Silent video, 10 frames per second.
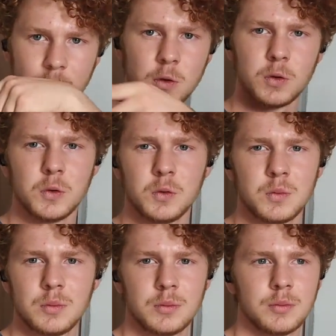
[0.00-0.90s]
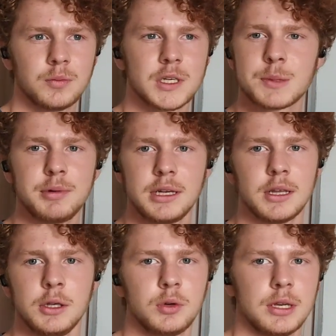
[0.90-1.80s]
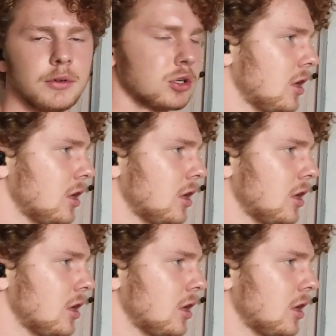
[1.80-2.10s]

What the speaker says: to the speed that you can even